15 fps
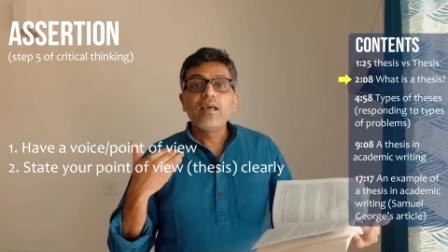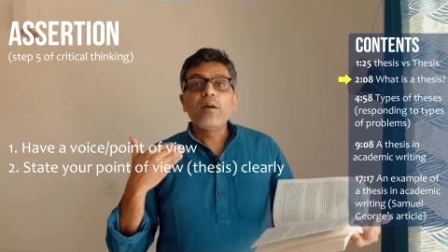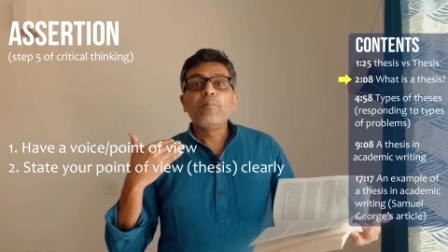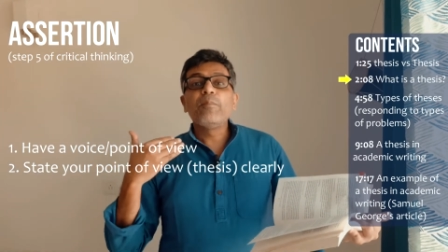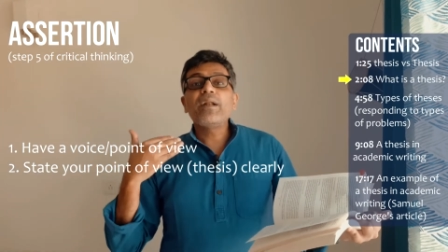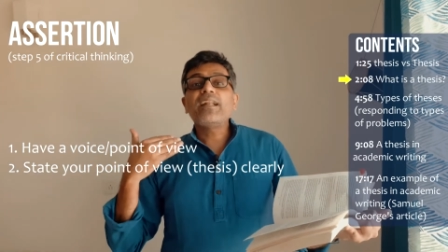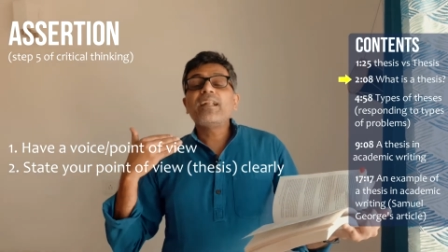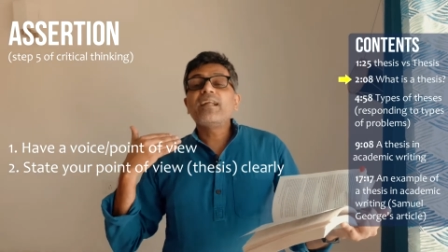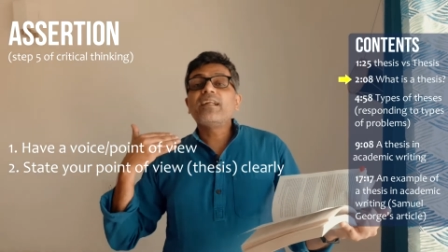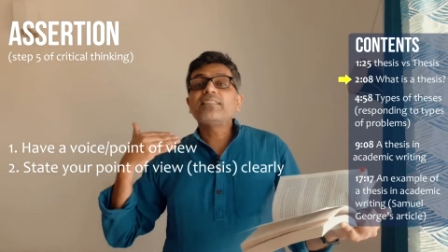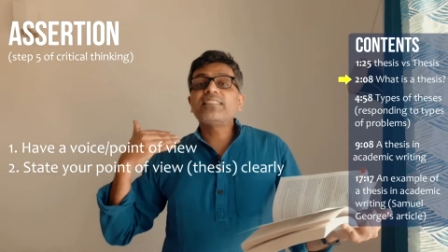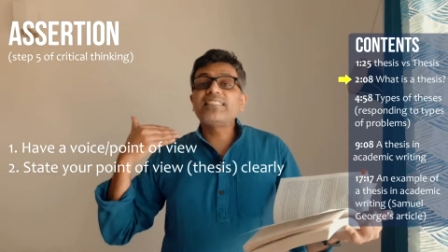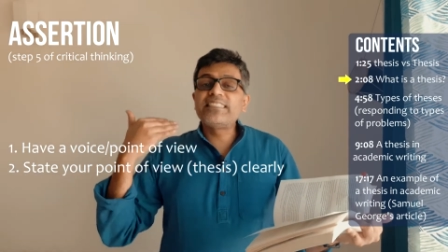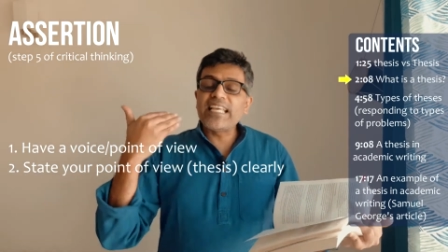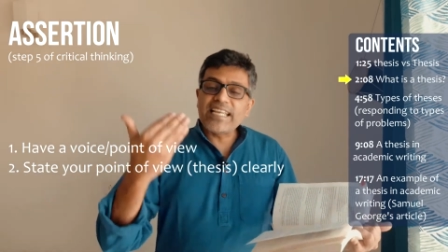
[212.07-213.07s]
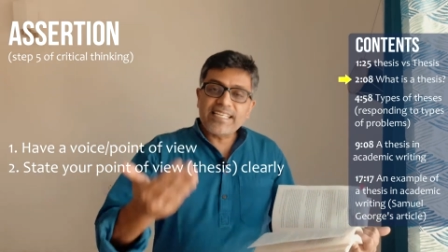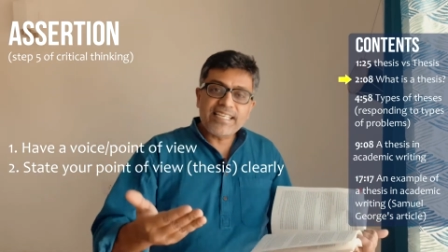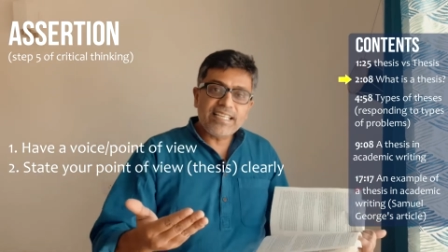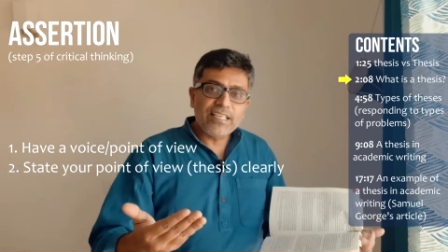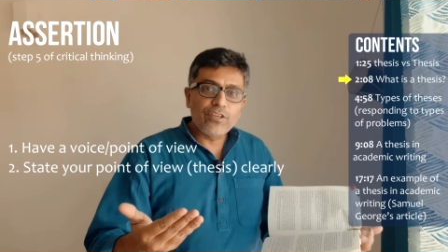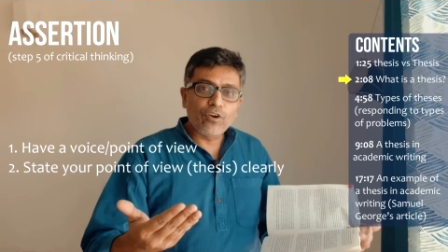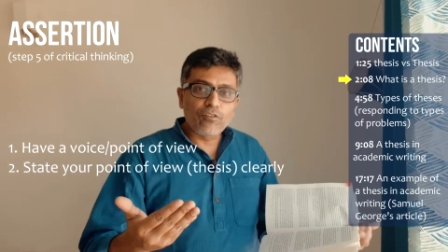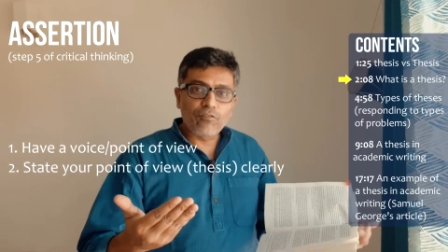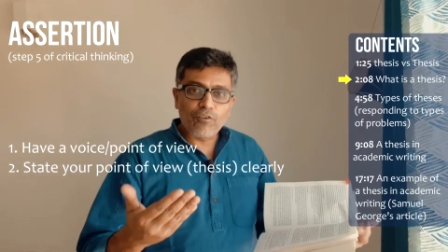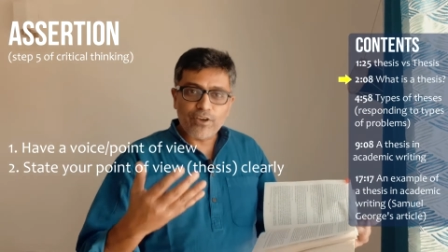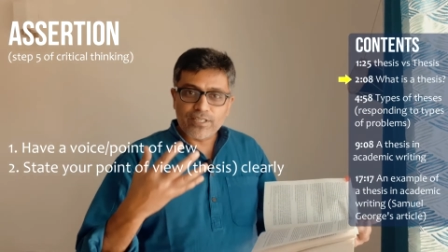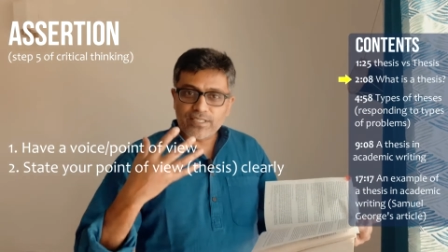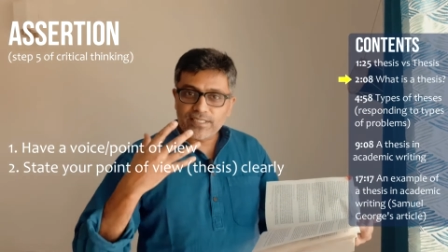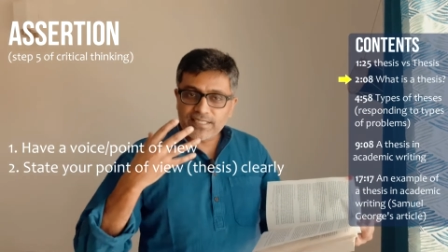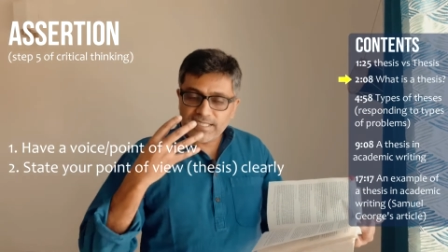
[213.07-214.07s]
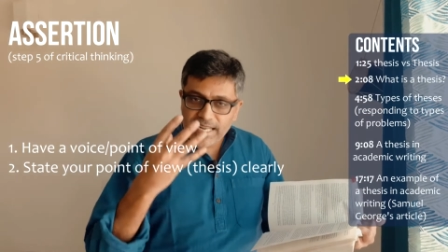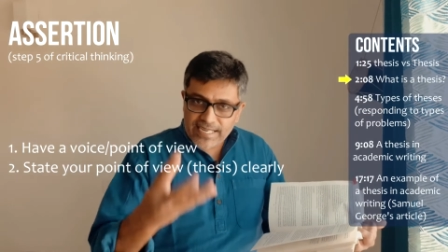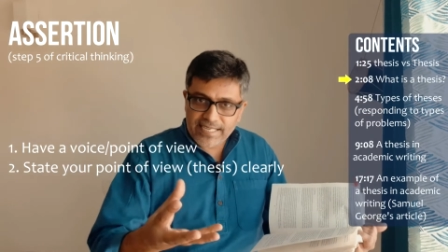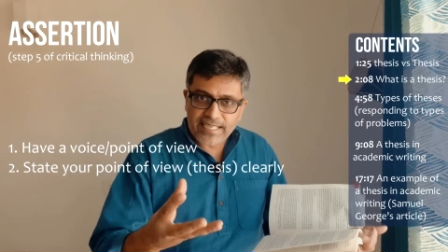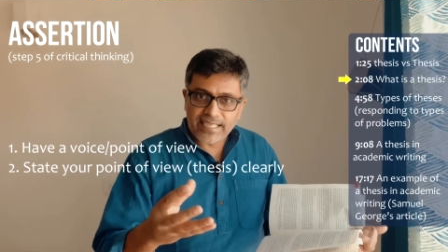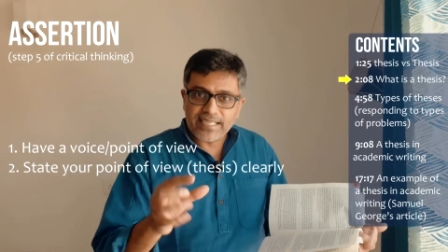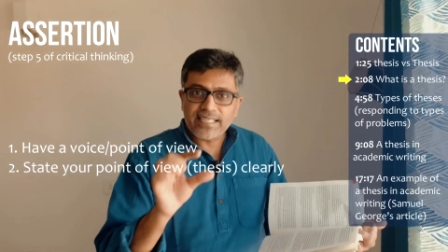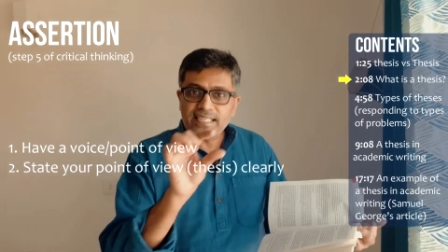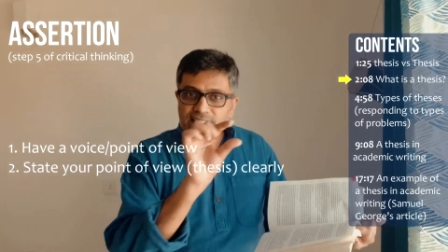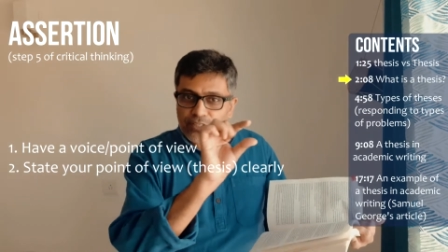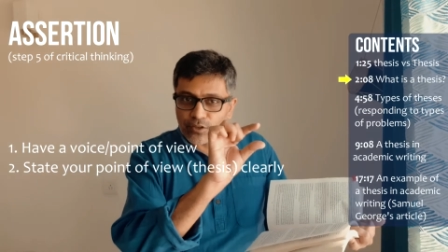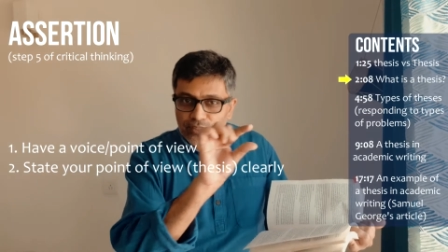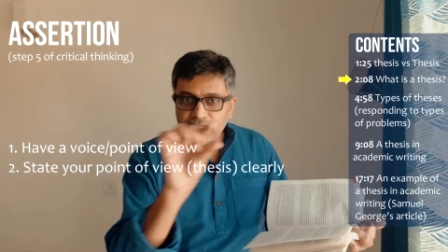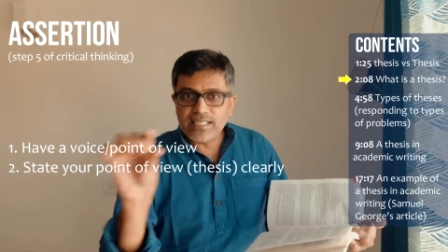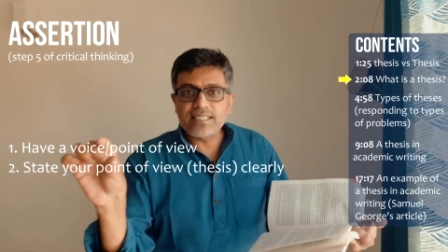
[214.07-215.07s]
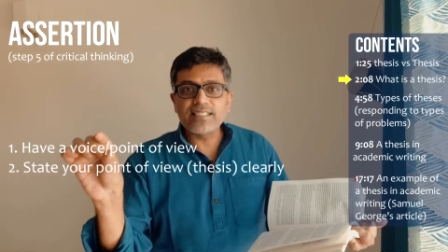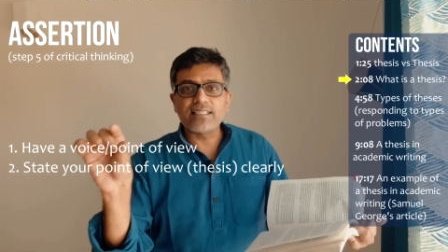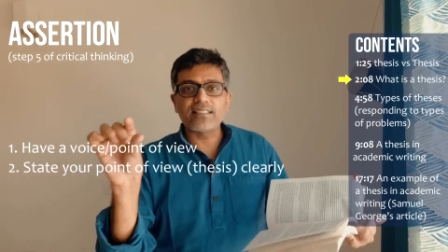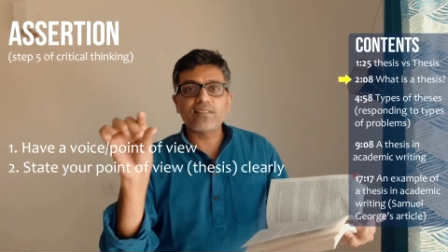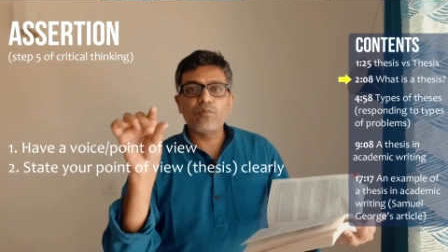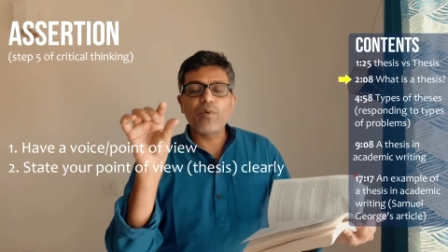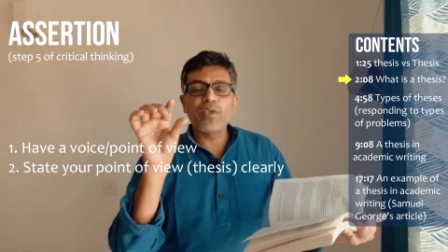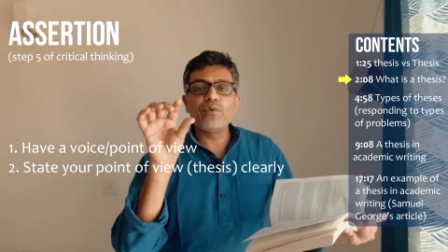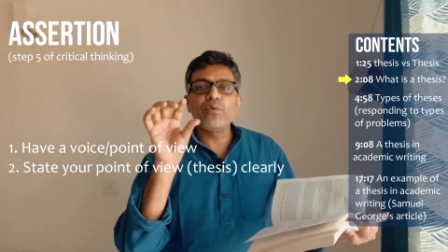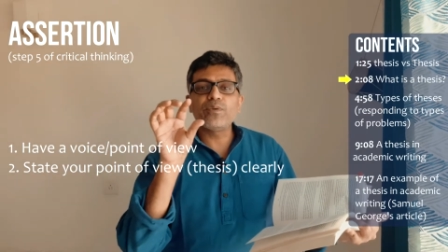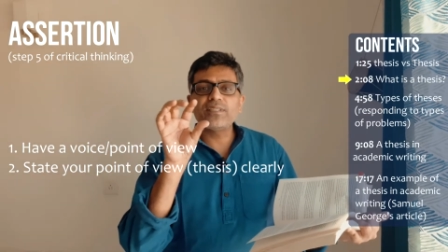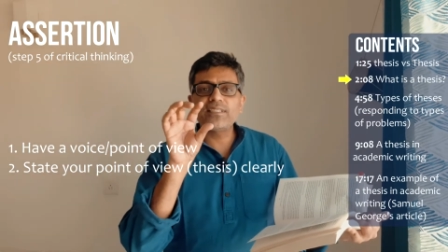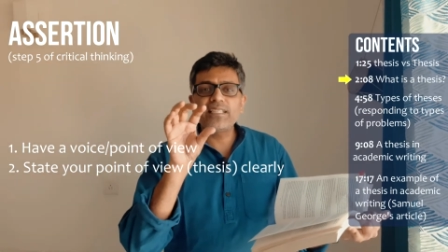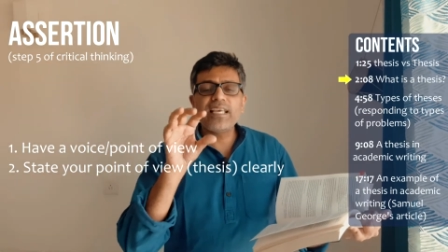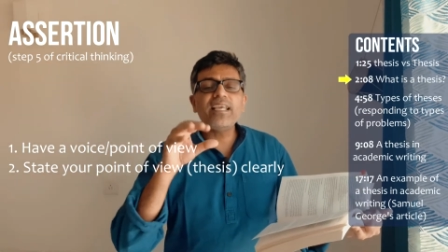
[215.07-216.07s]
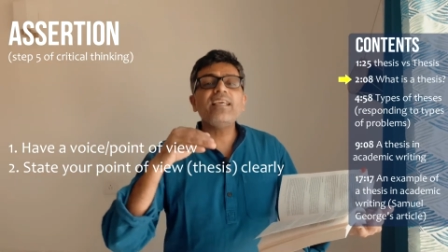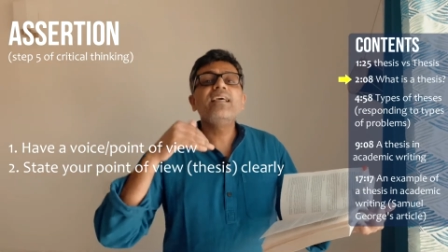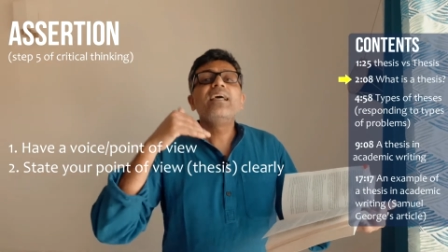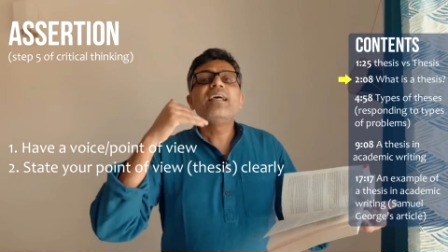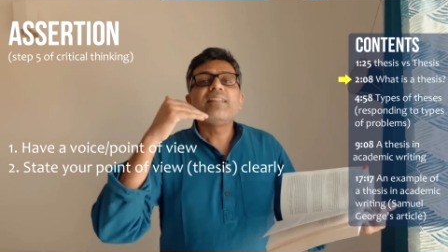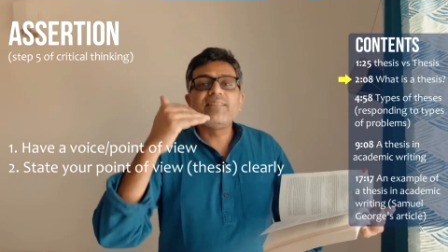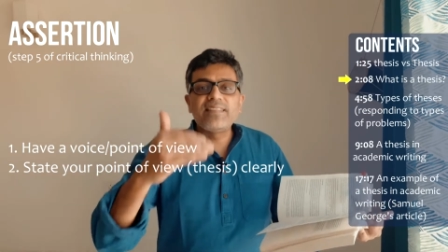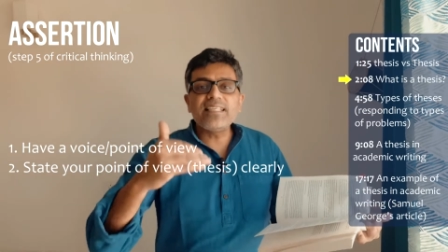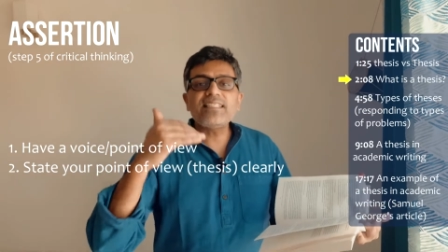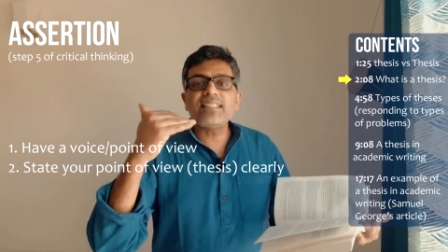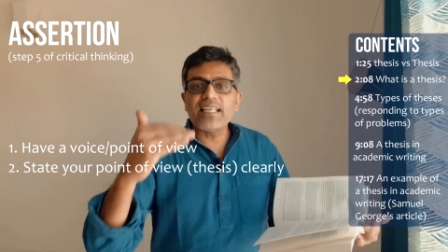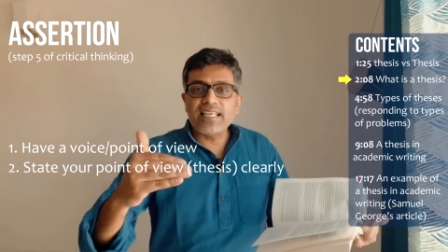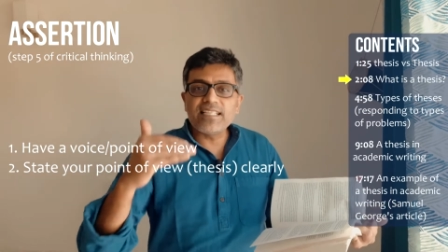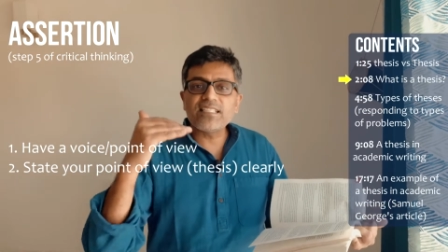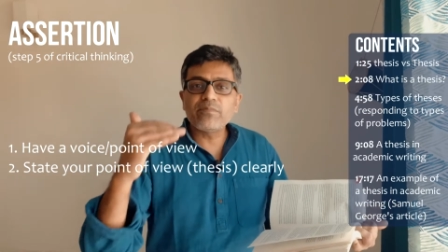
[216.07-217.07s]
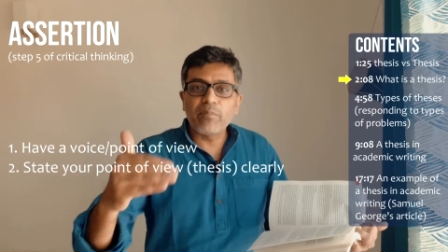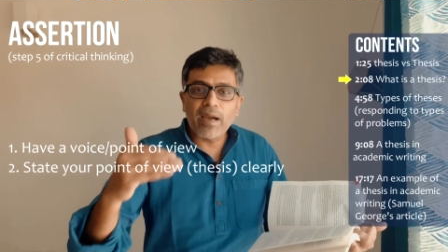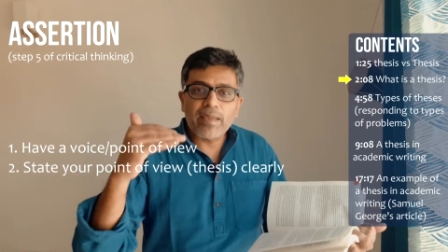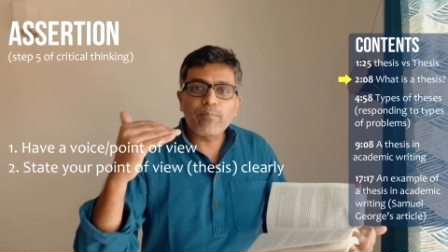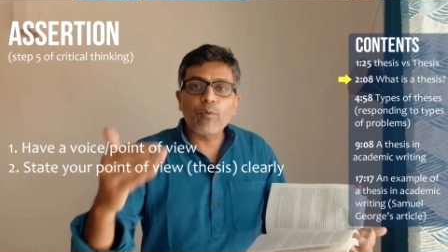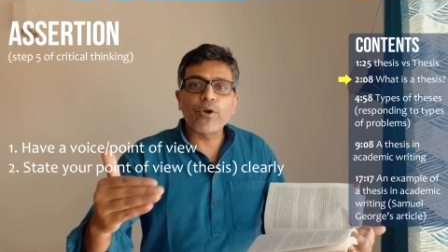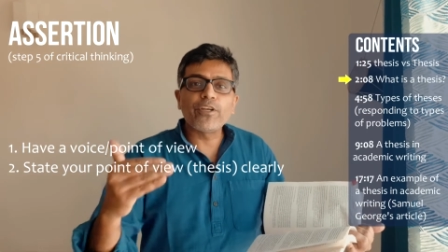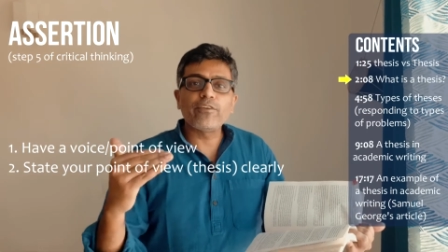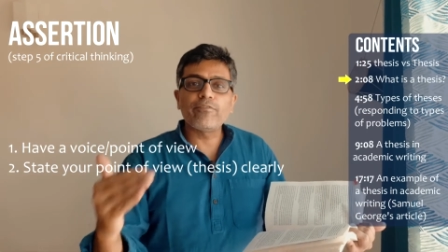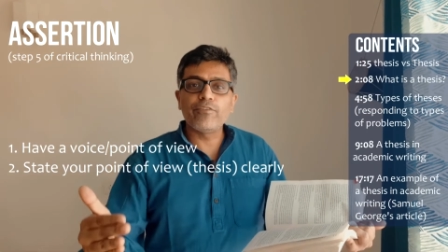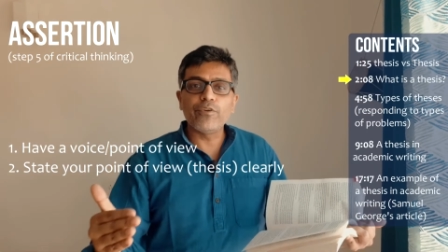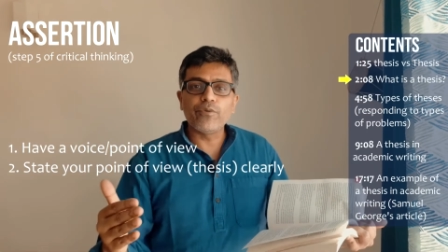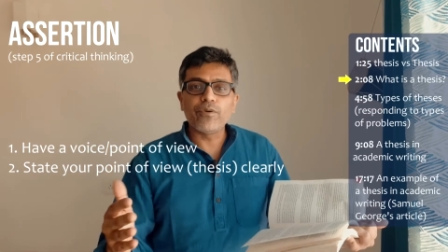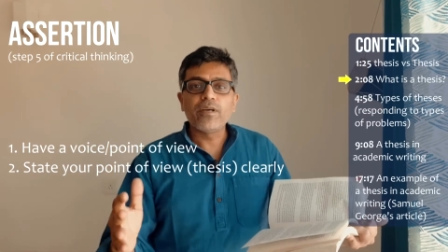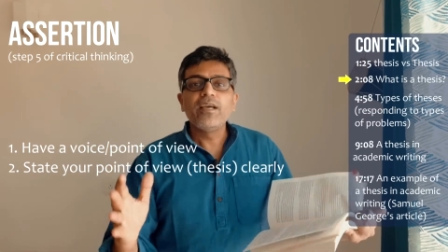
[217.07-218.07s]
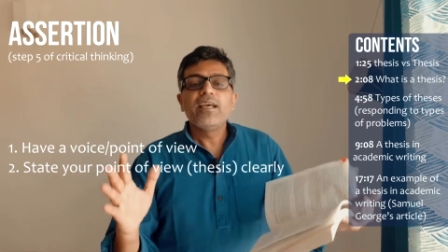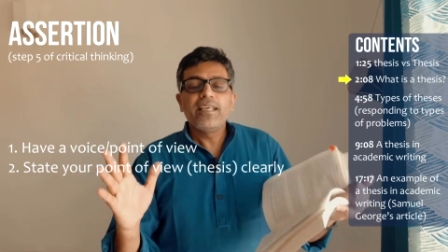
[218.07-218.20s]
But stating your voice, stating it is your thesis, where you say, this is my point of view.